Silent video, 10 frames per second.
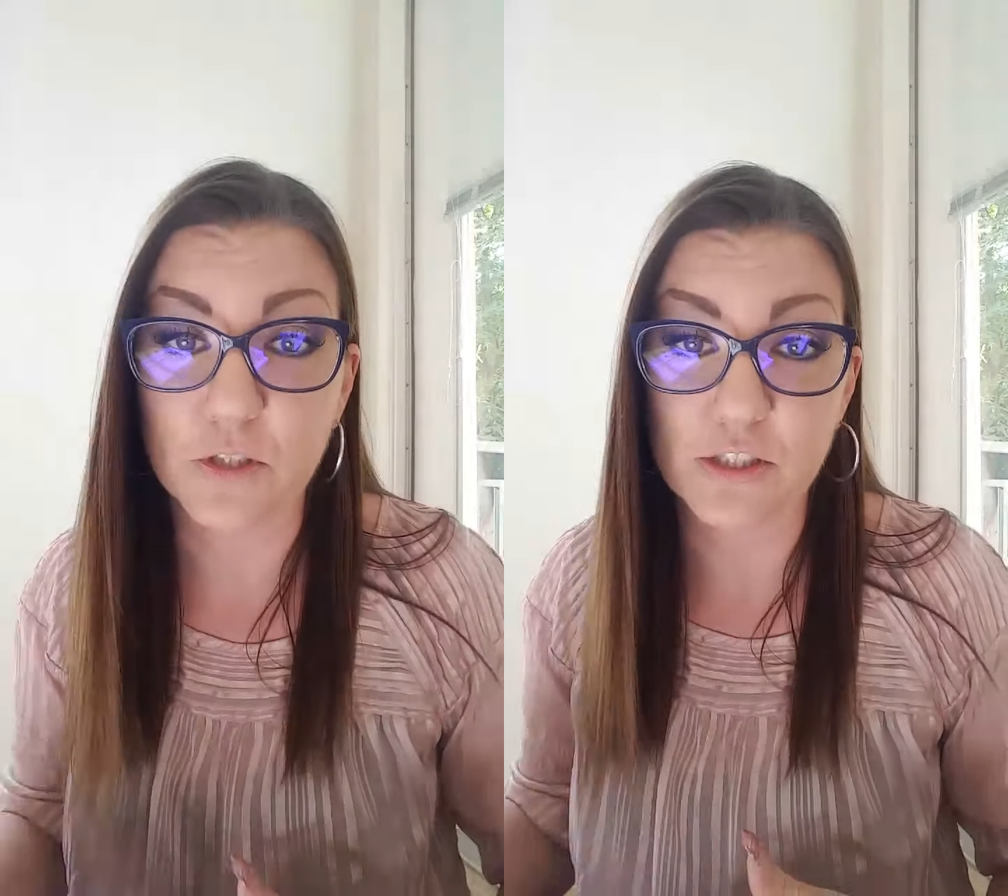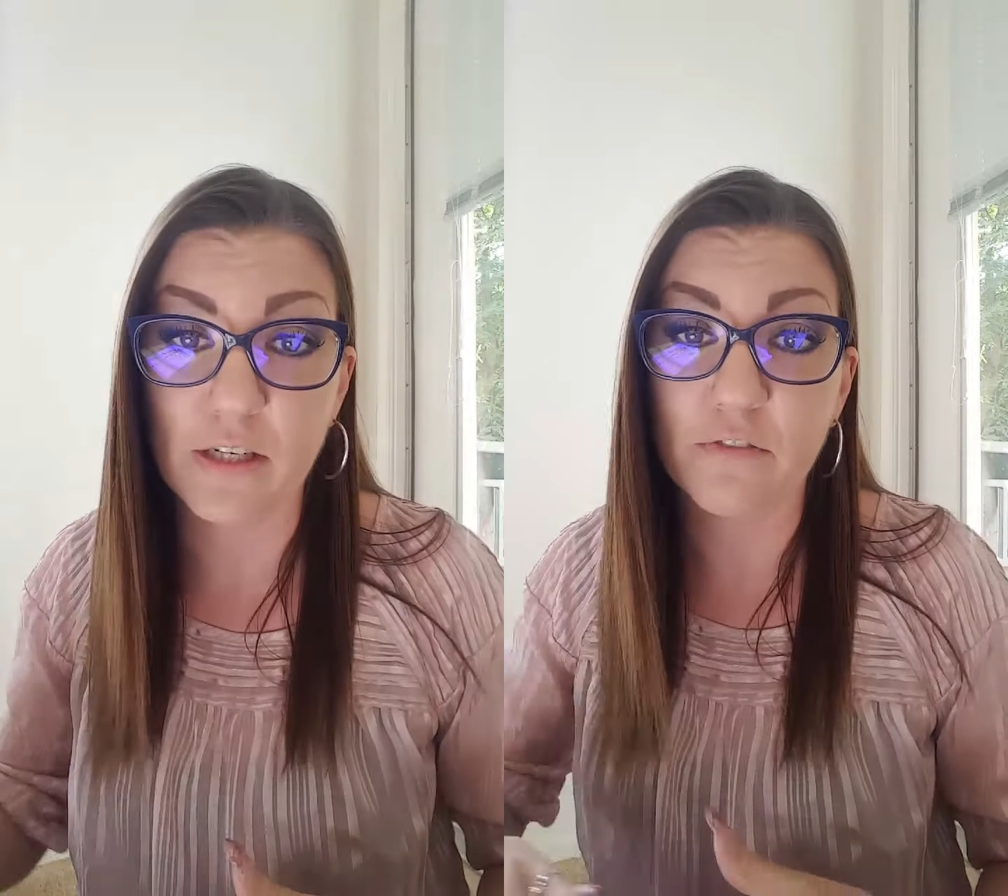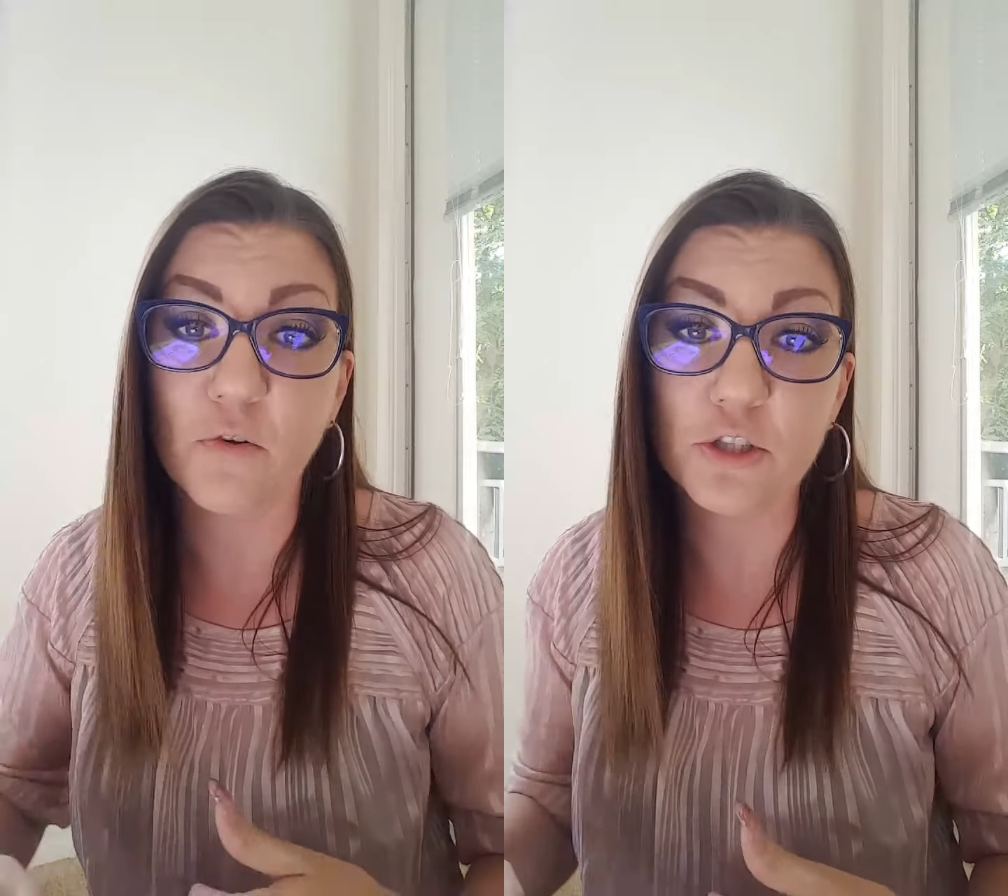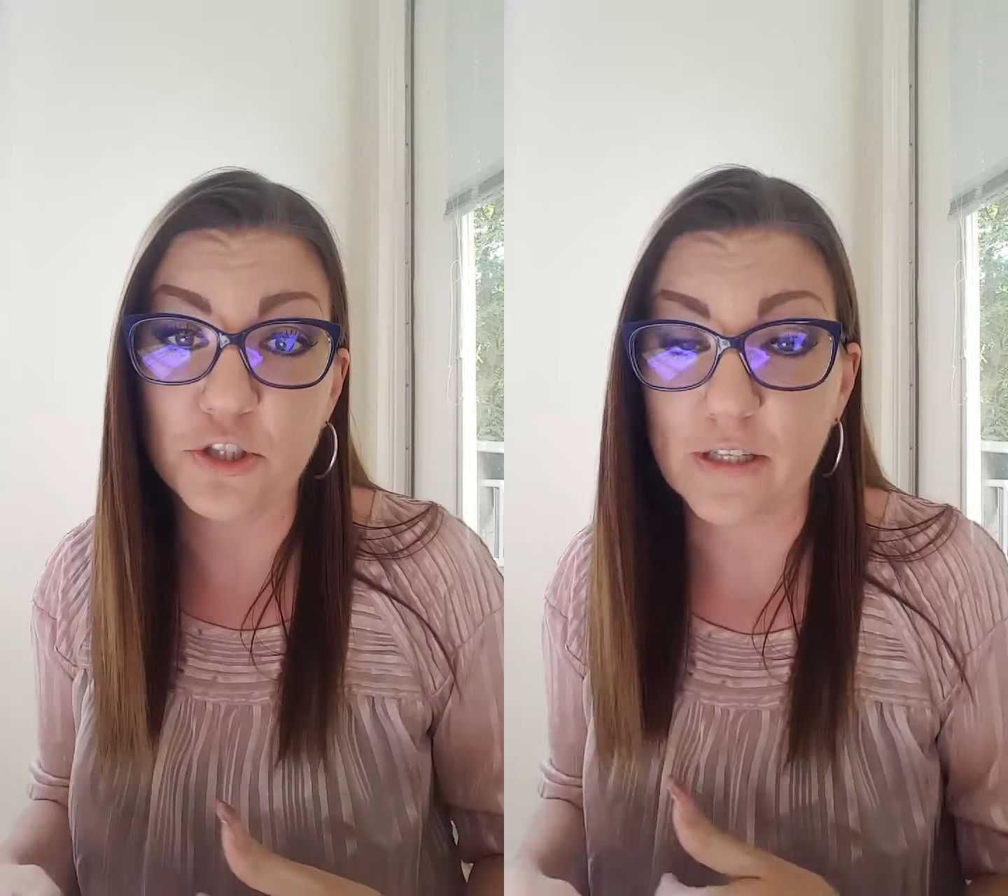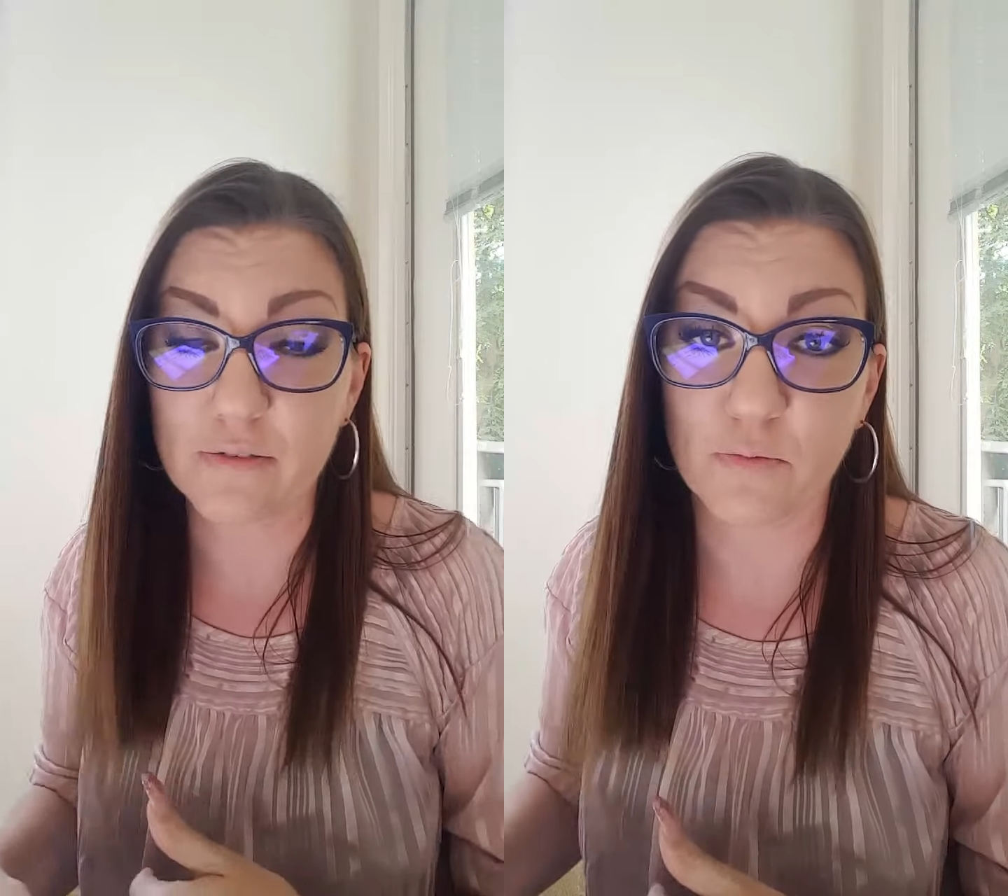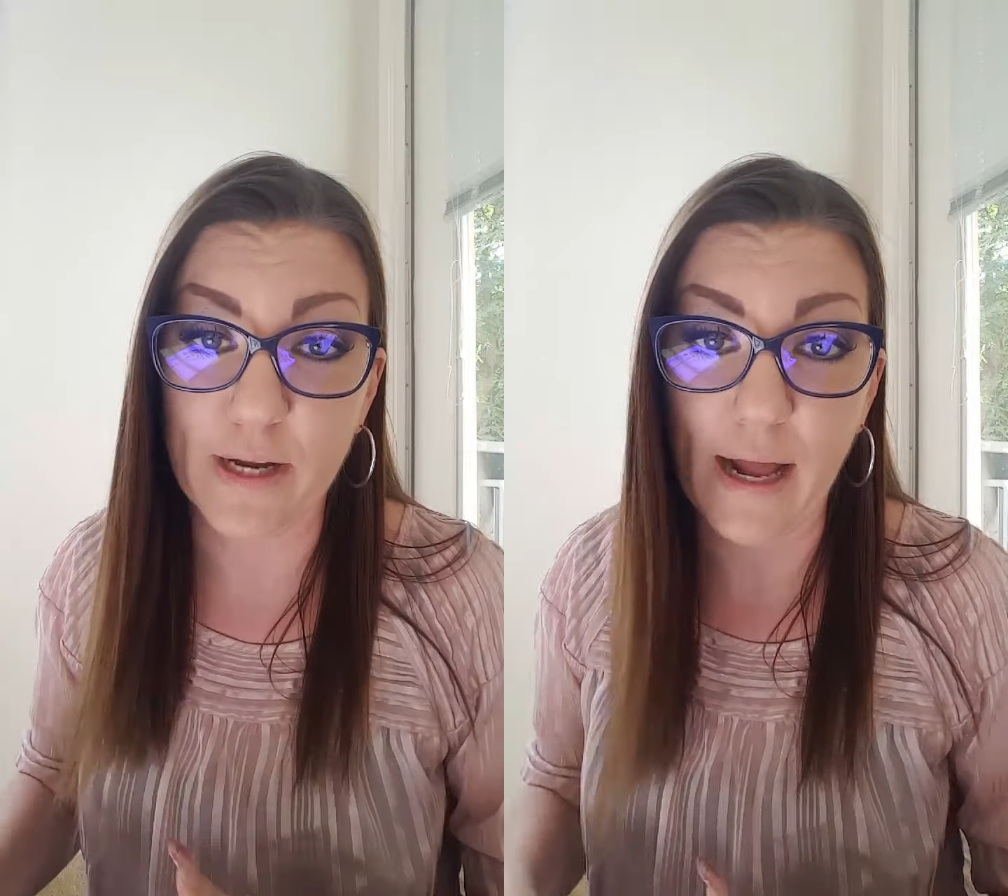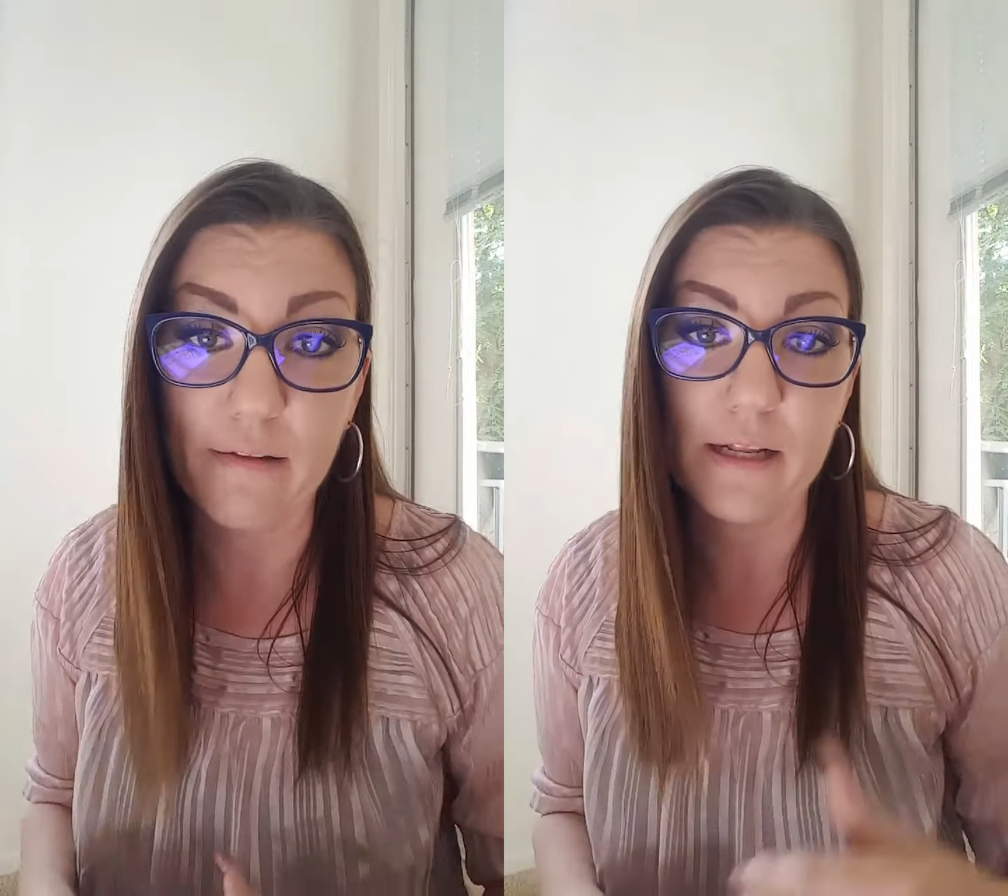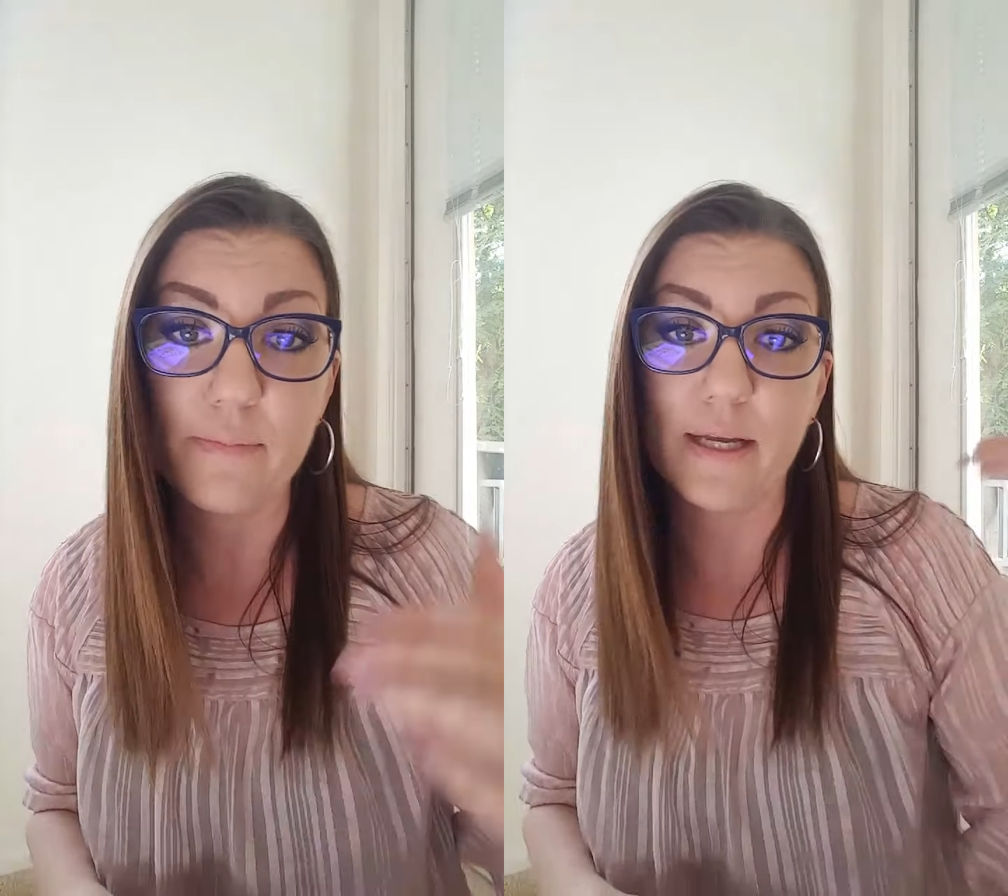which is an unfortunate reality